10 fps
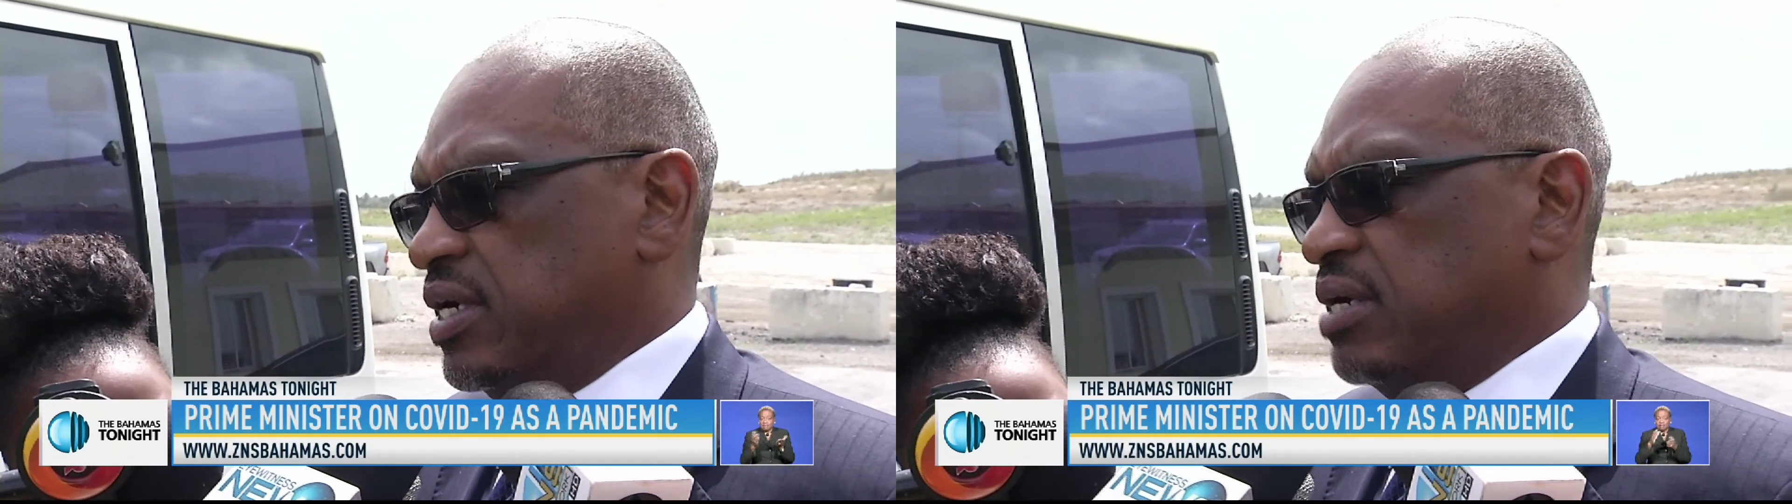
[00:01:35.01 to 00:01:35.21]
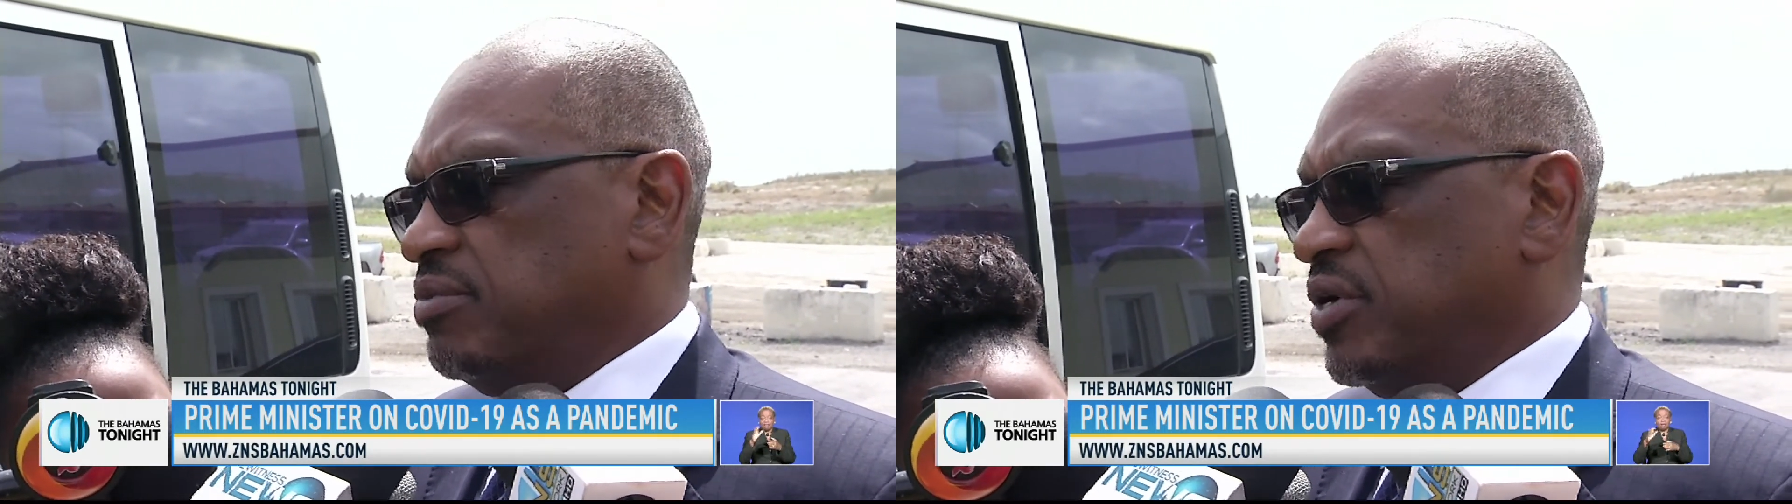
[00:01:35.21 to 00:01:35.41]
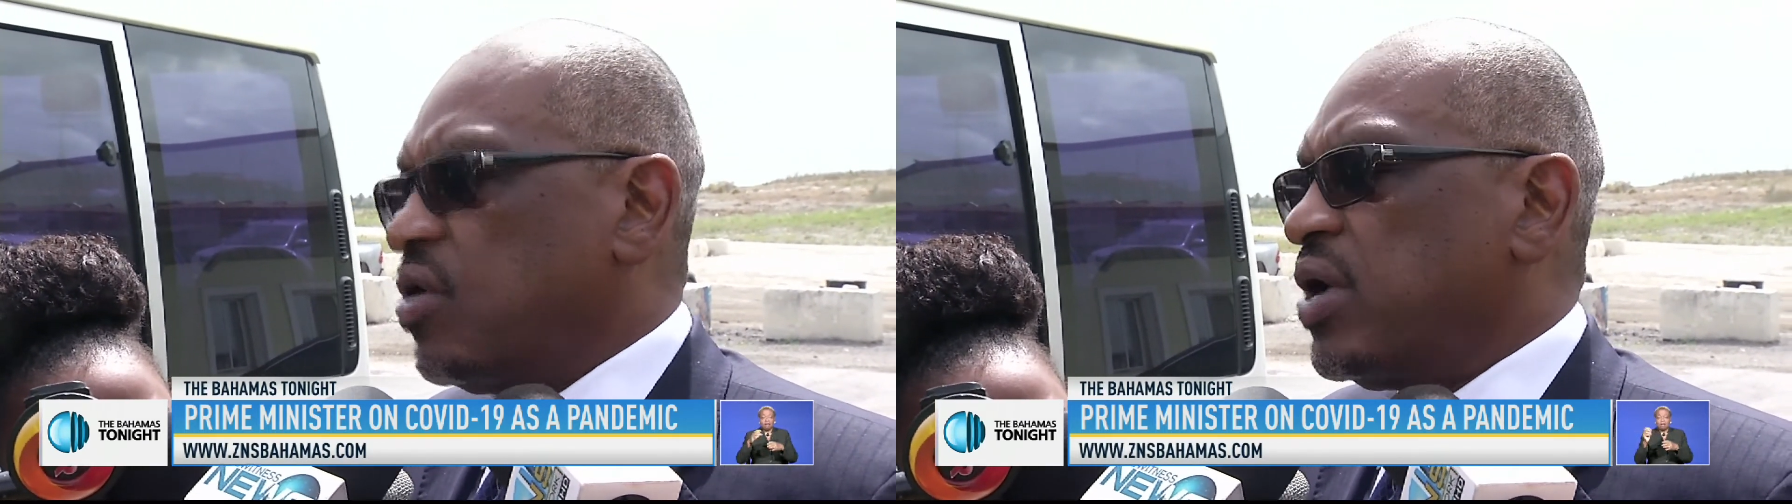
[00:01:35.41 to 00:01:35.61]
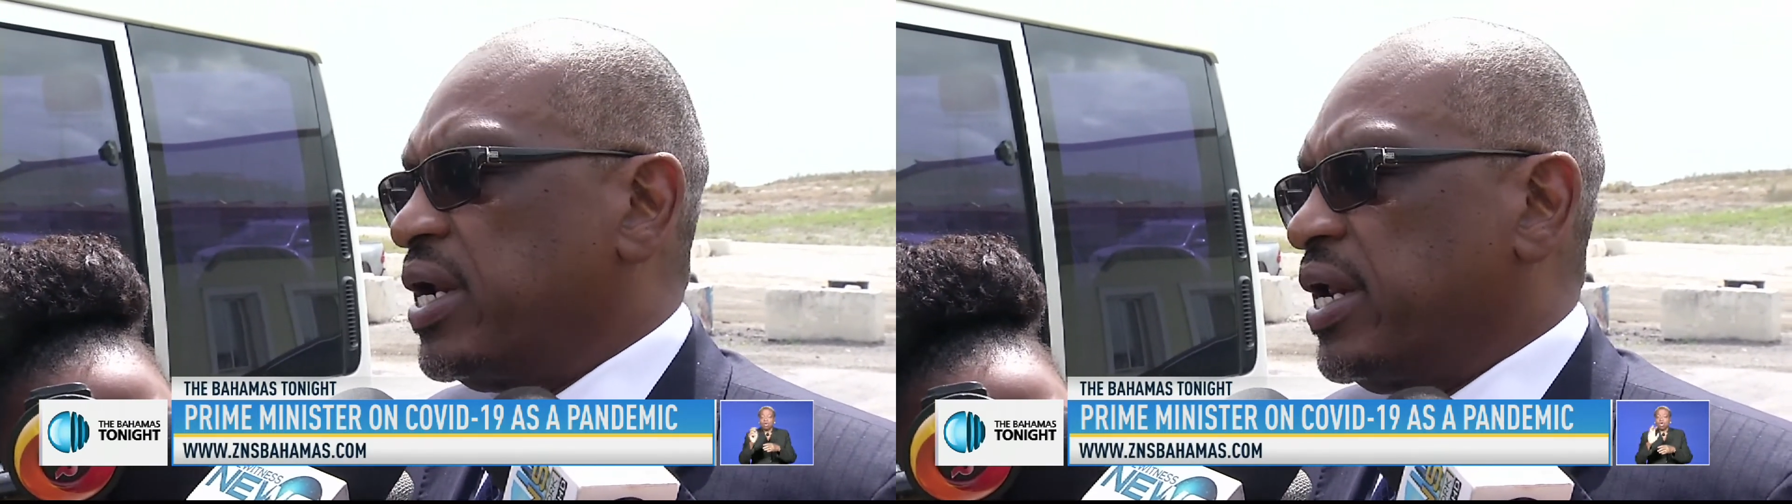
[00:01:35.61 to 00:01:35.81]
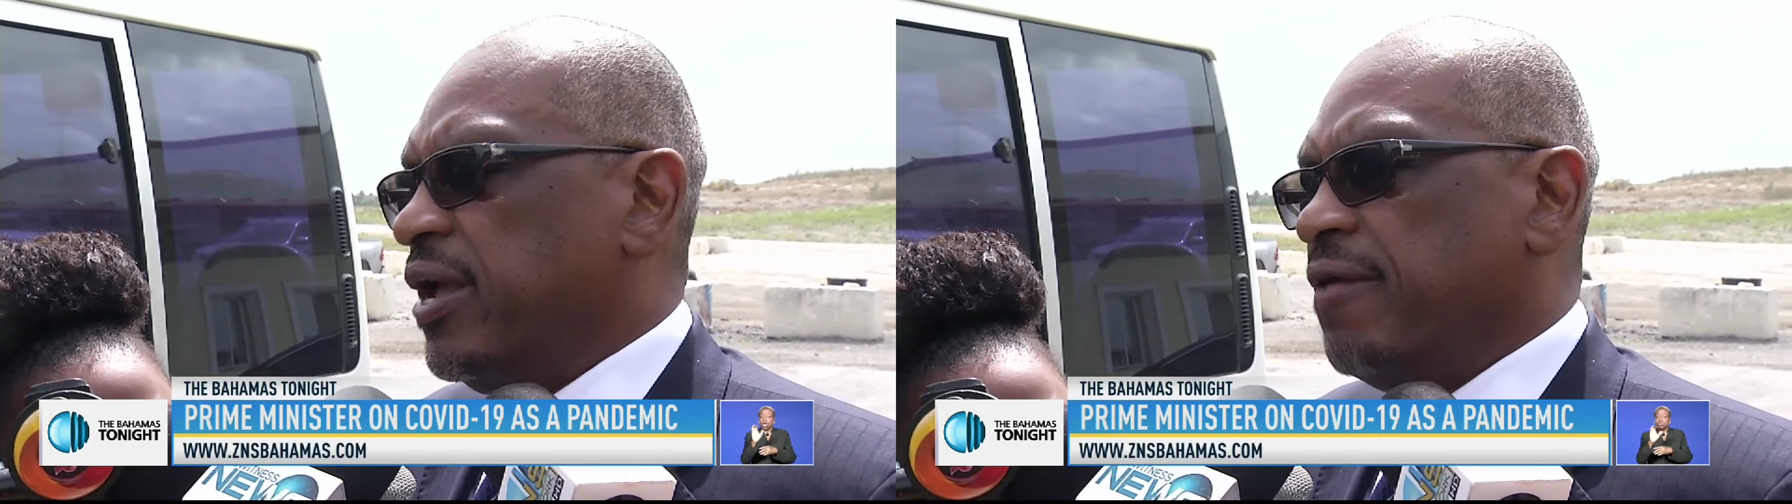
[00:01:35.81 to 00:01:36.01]
um,
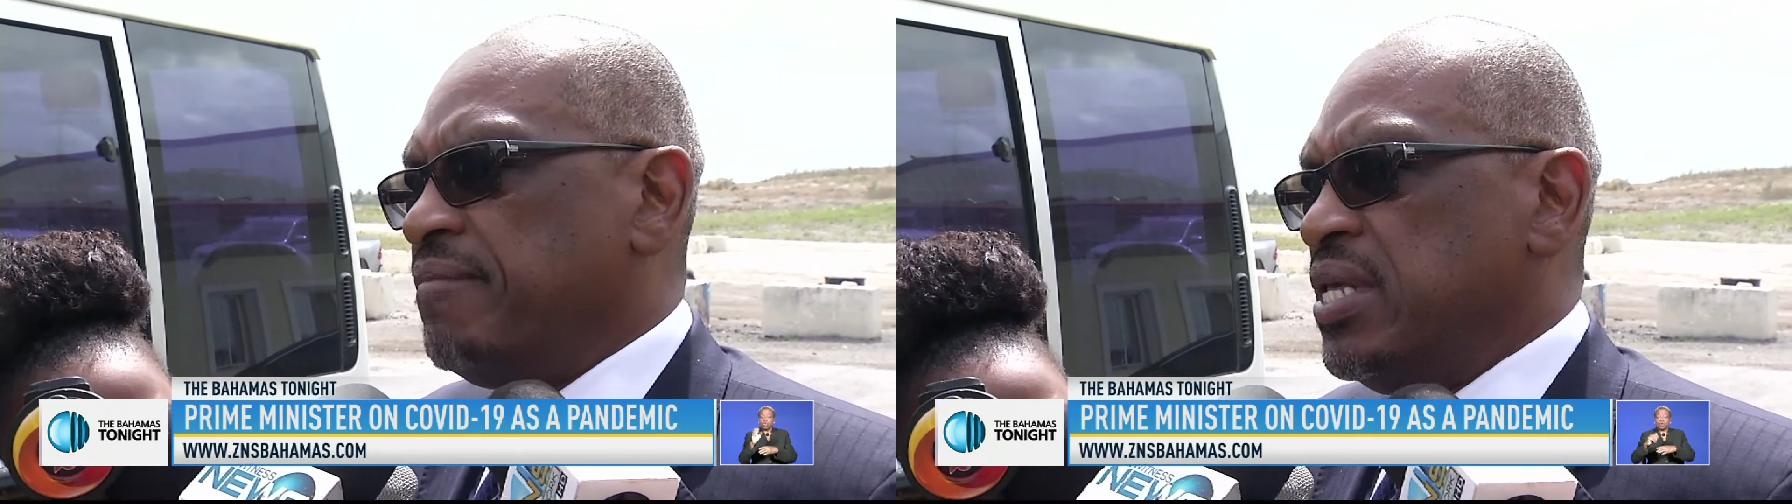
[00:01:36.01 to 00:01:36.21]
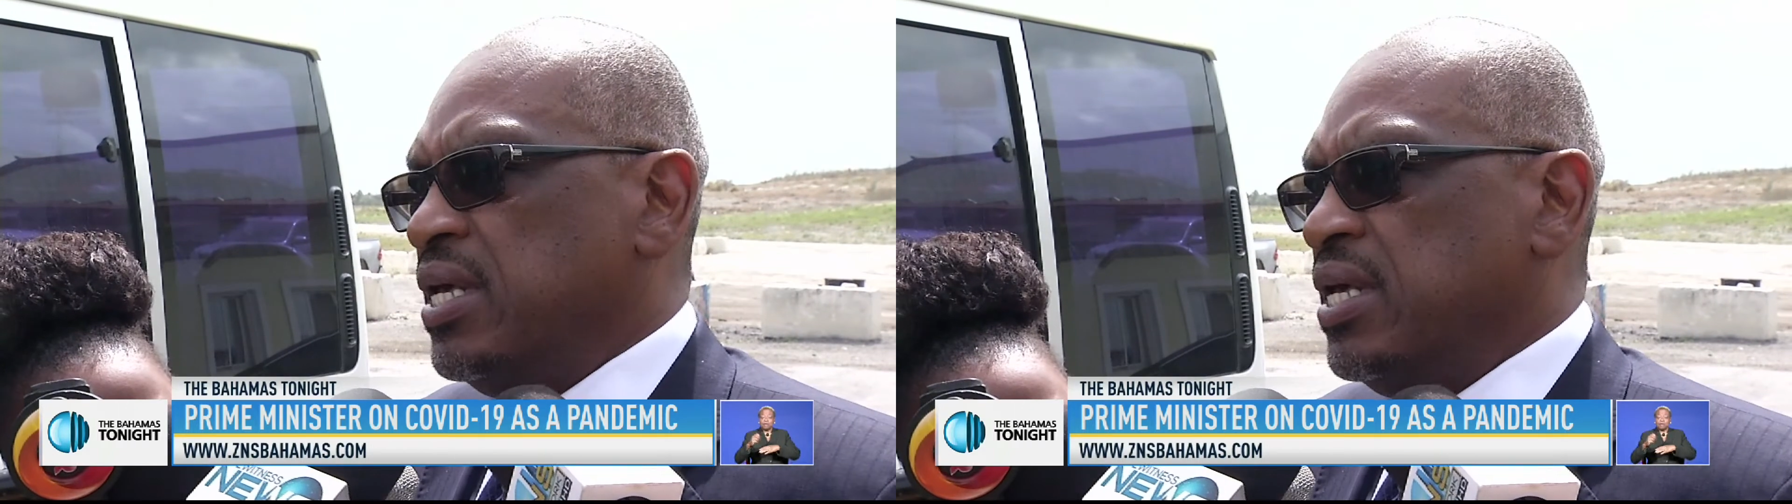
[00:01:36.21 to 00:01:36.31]
recorded here,